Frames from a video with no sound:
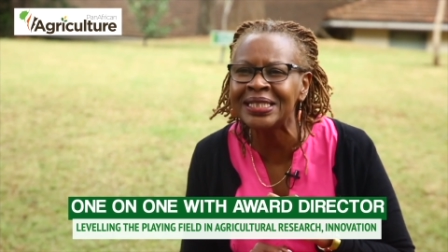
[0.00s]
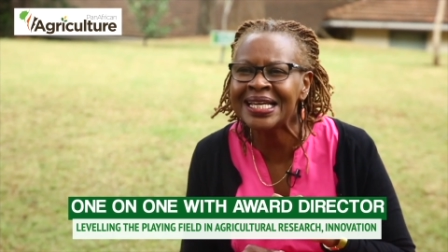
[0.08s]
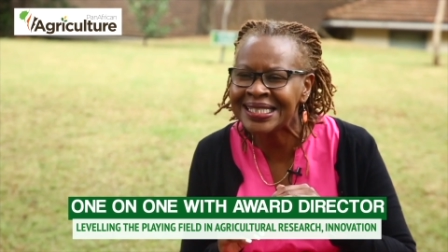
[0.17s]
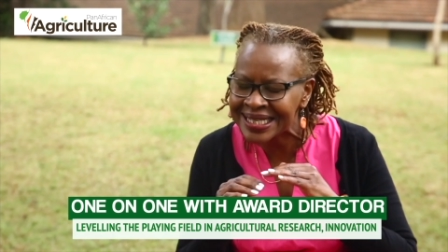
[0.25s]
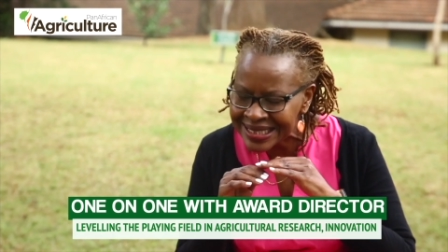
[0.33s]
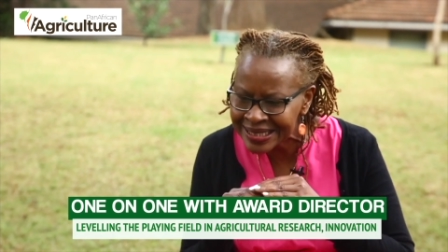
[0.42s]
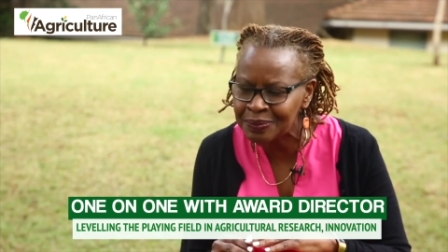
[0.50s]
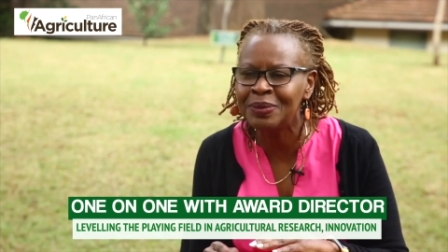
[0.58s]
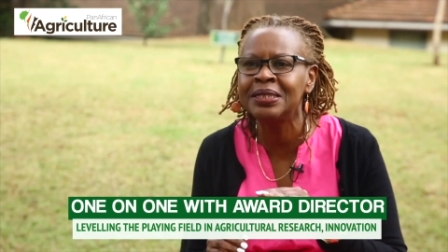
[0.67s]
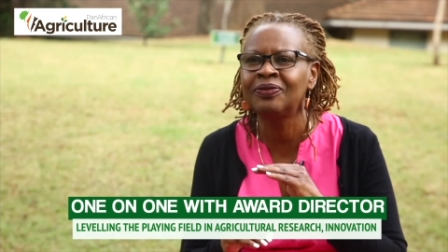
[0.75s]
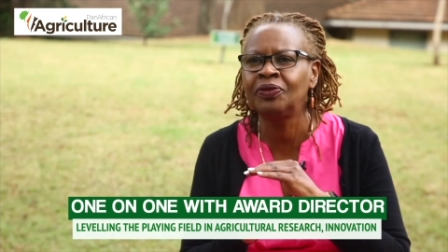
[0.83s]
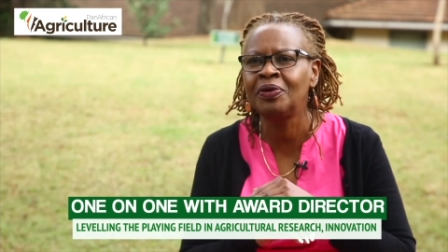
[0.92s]
has that
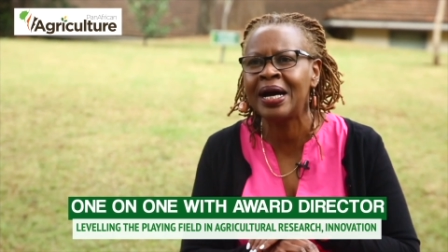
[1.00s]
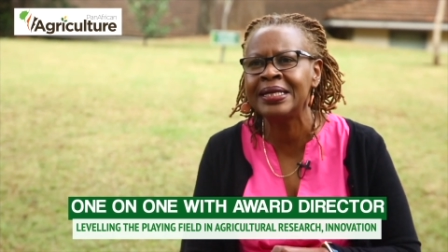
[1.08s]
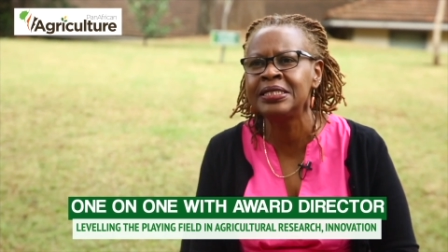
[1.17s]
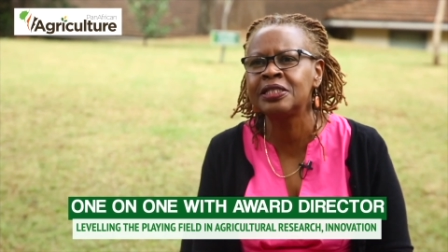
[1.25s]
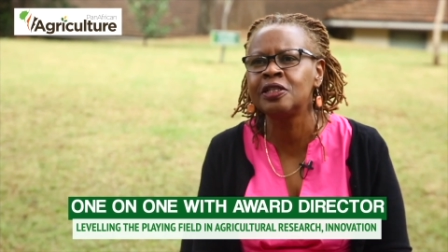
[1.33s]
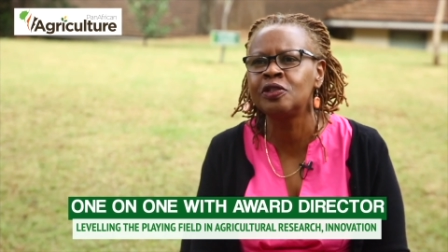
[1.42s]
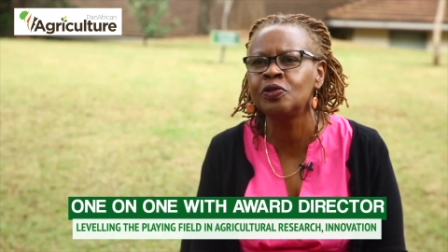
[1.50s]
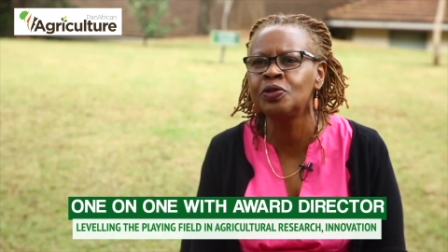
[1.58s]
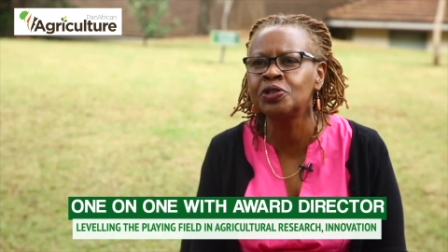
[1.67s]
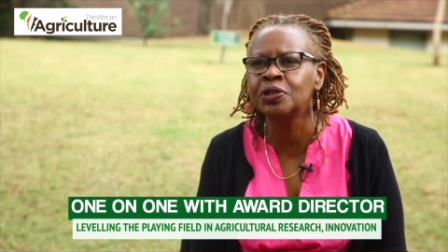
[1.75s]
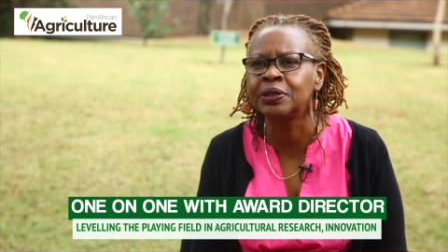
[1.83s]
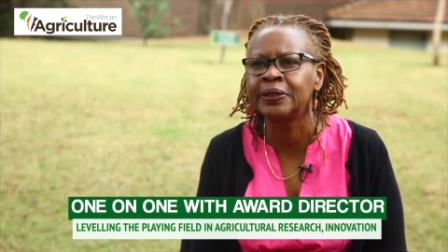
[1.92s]
meant for her institution?